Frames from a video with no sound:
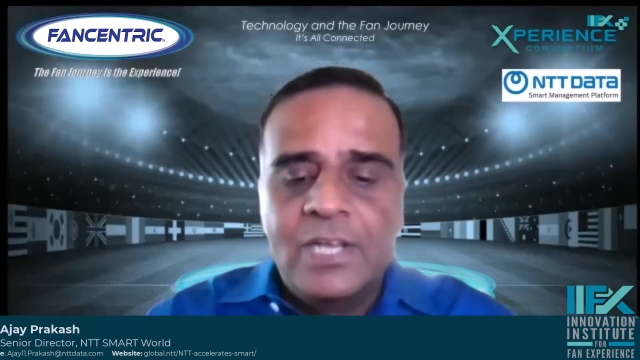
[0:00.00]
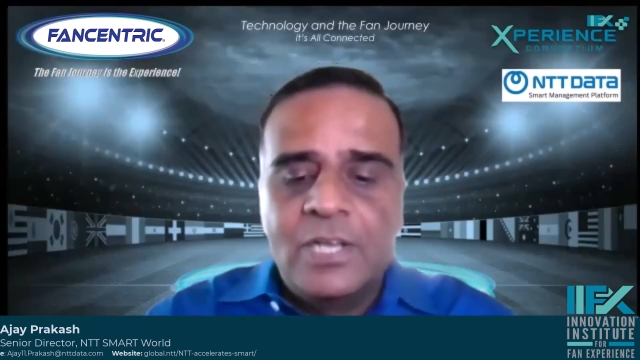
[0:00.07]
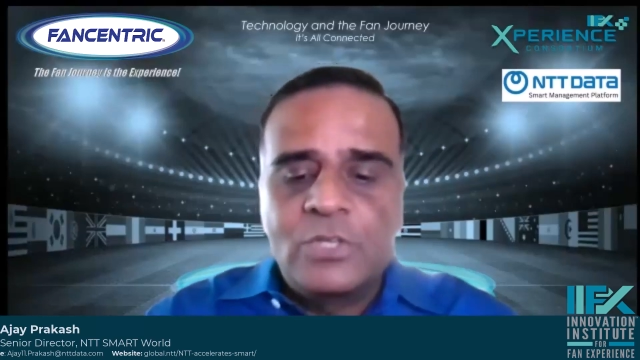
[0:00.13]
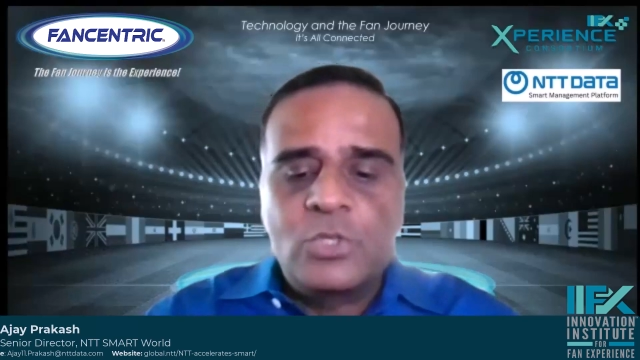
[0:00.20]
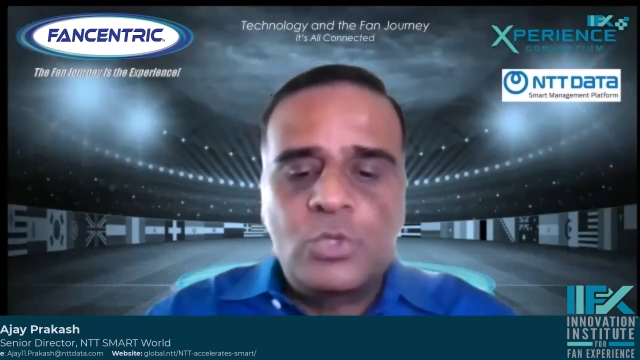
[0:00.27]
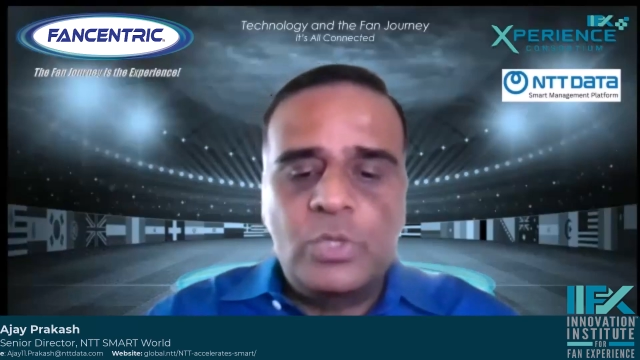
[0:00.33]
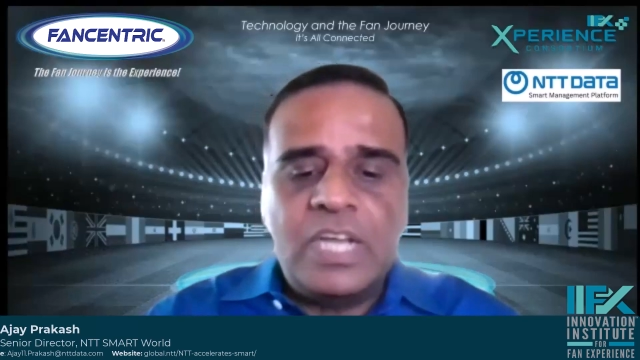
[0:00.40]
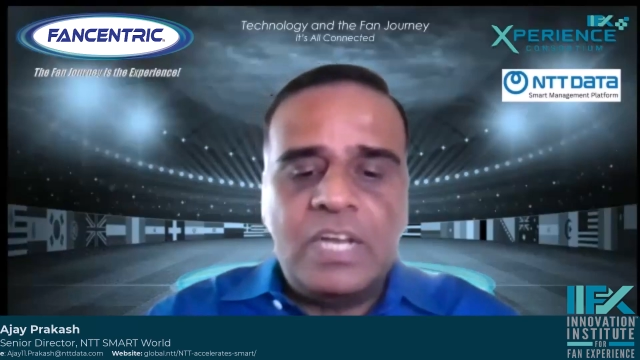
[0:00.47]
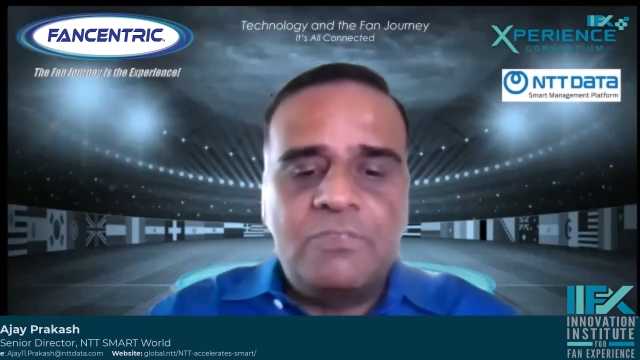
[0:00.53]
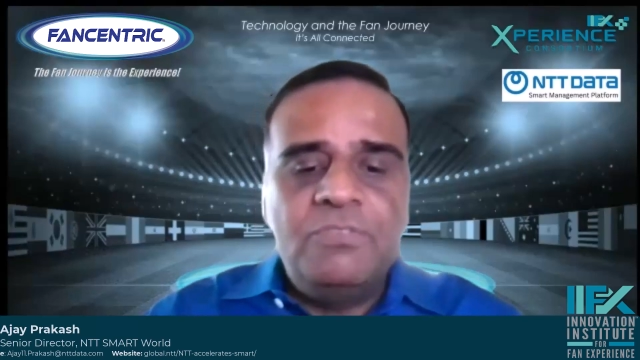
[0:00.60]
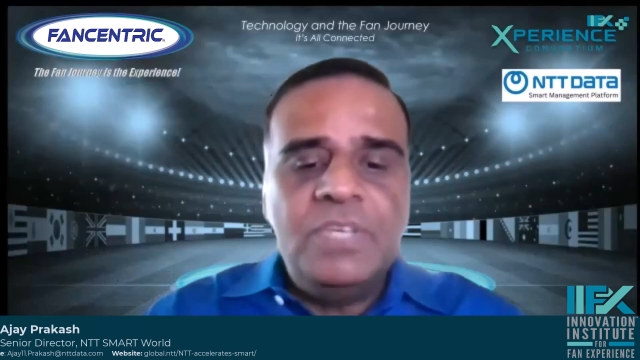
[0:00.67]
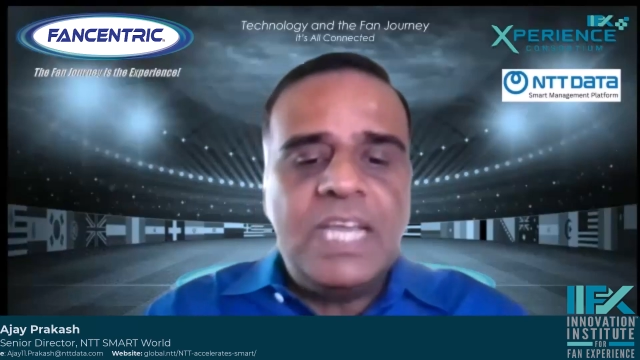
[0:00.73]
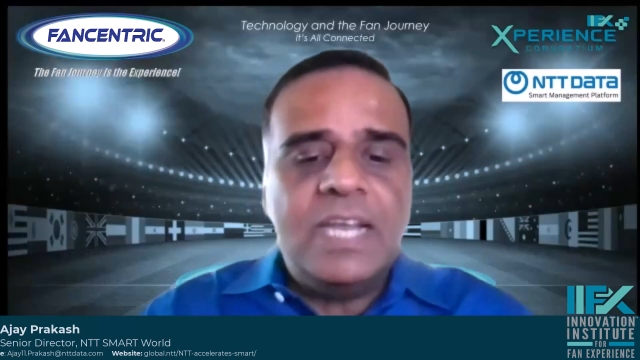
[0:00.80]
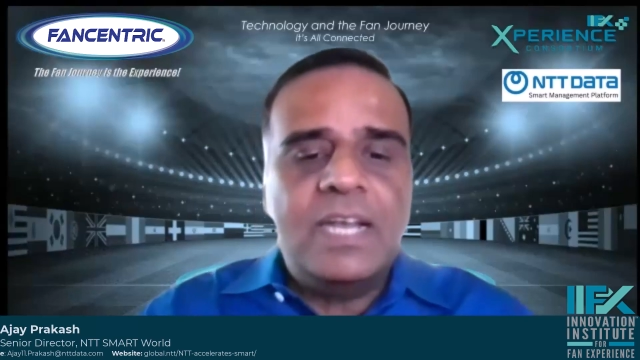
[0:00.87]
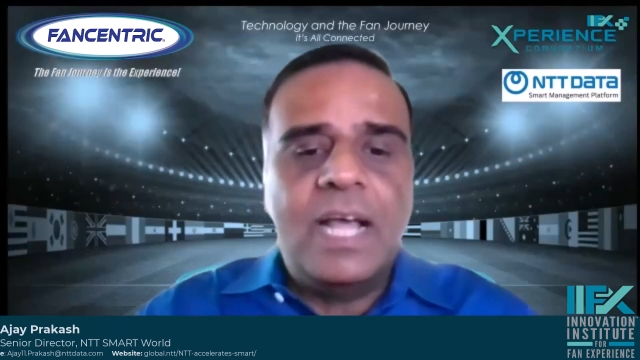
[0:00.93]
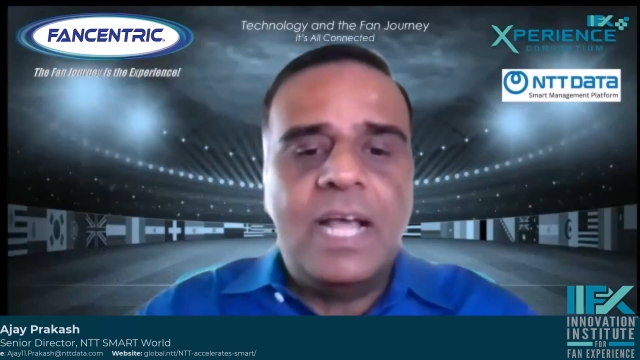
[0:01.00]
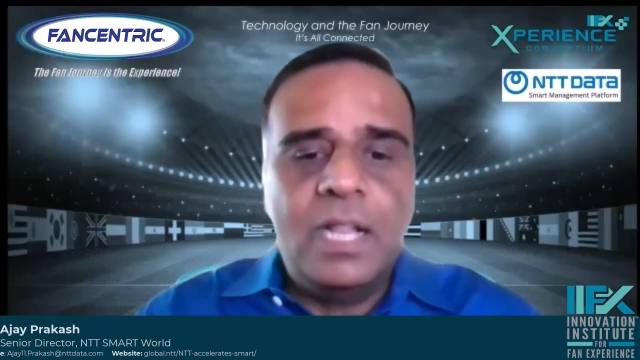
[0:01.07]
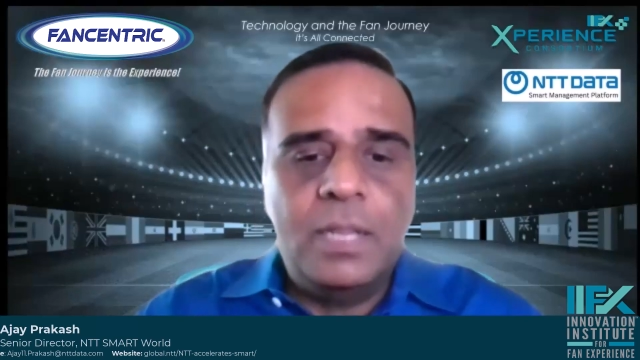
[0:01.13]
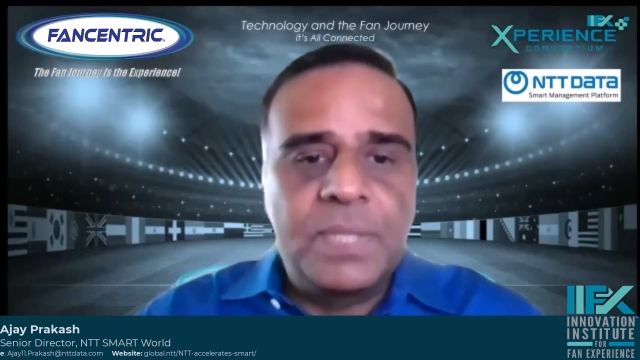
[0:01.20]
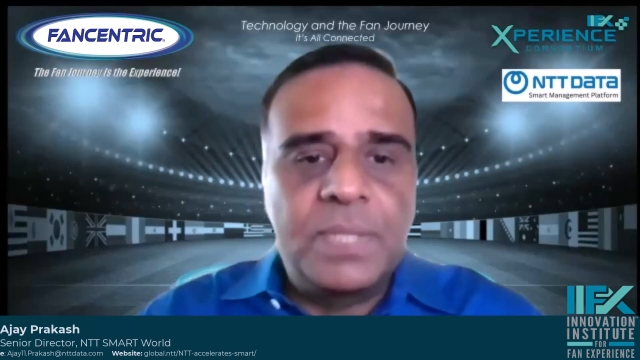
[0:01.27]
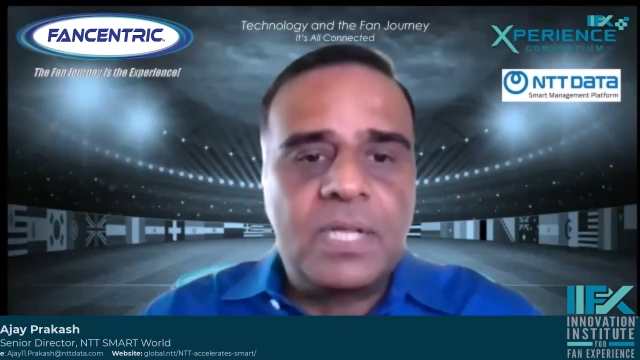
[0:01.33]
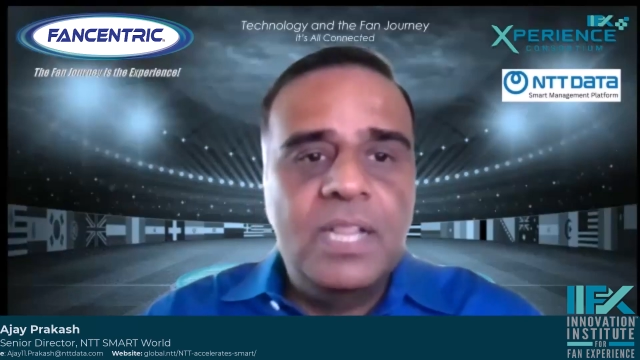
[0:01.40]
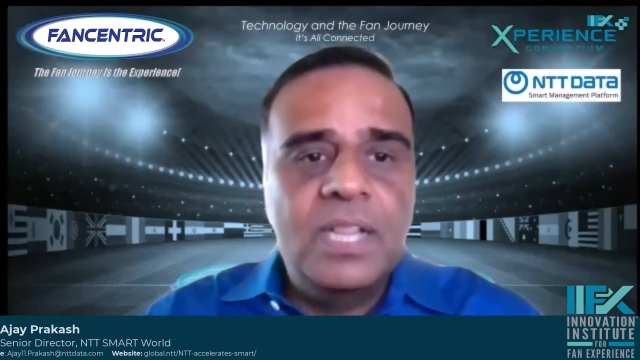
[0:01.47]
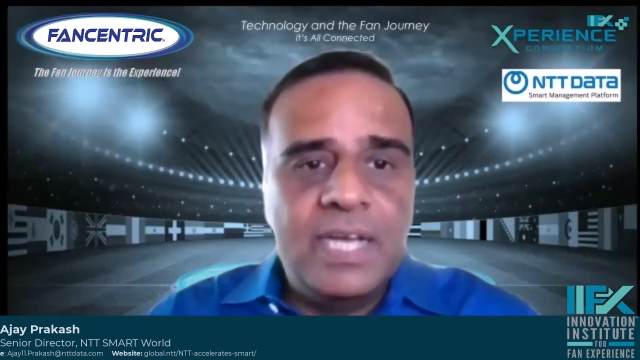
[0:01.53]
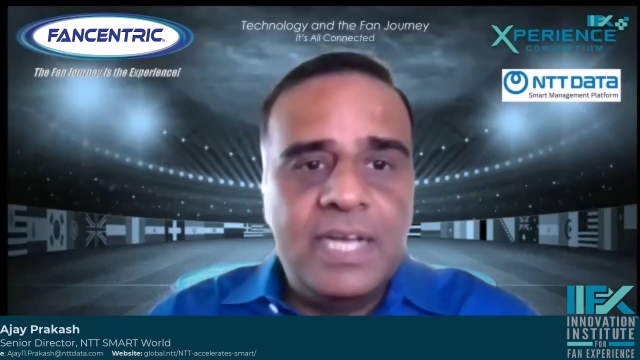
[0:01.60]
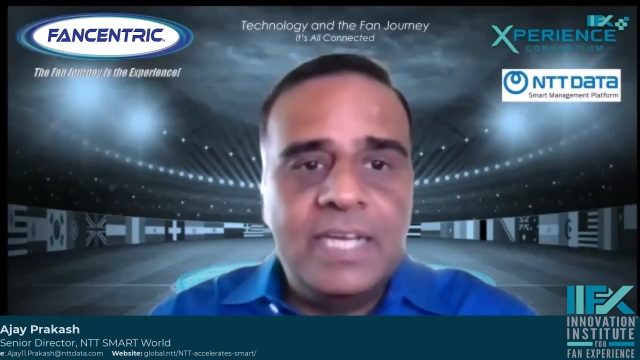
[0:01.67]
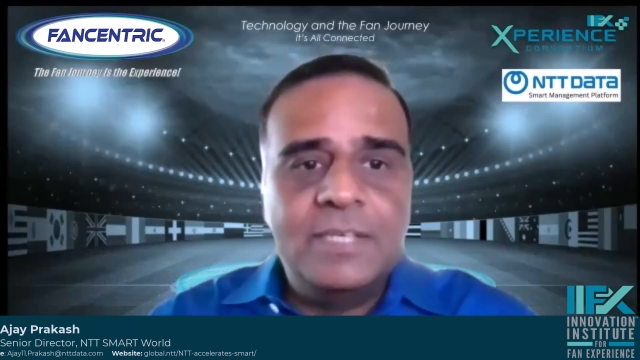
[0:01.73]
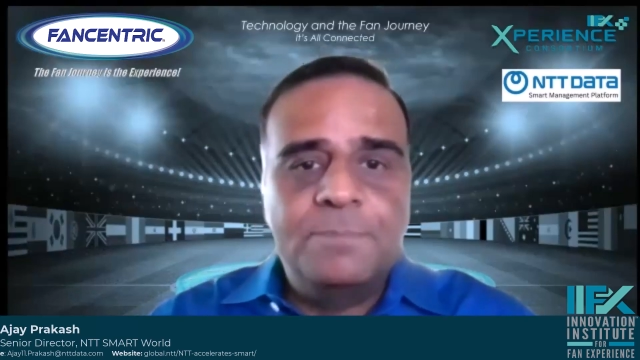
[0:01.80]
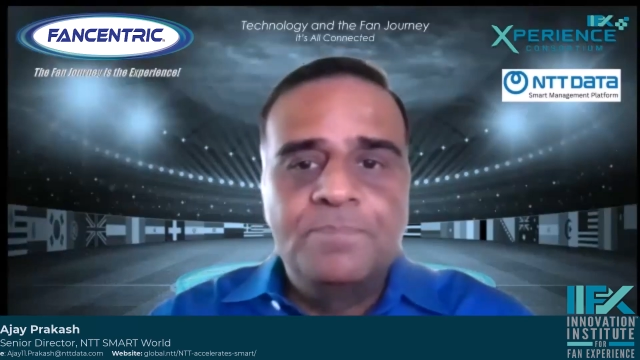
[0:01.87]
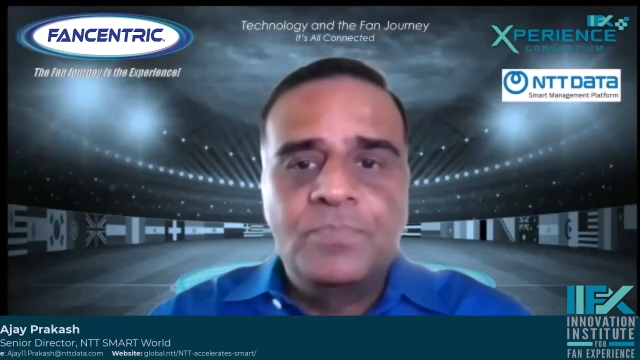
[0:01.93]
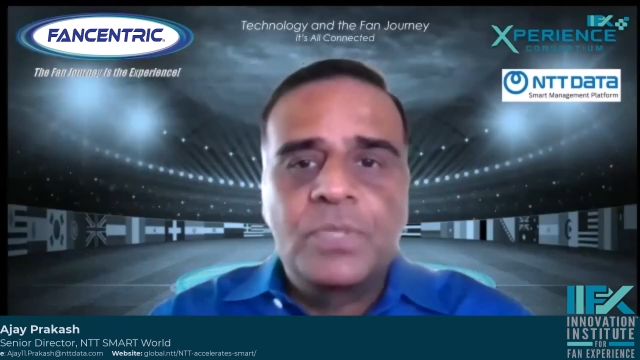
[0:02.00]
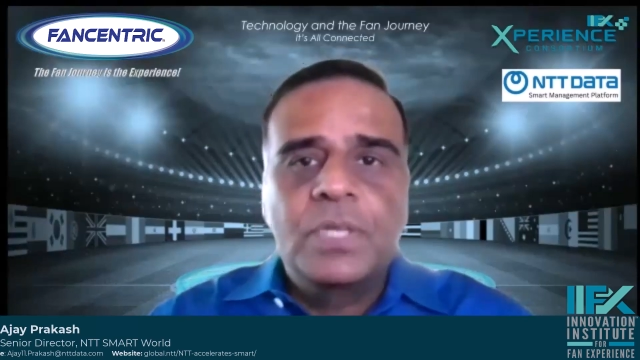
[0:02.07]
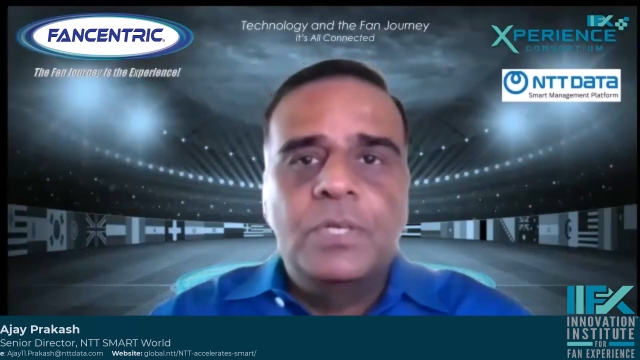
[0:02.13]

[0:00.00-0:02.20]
so that we can help the client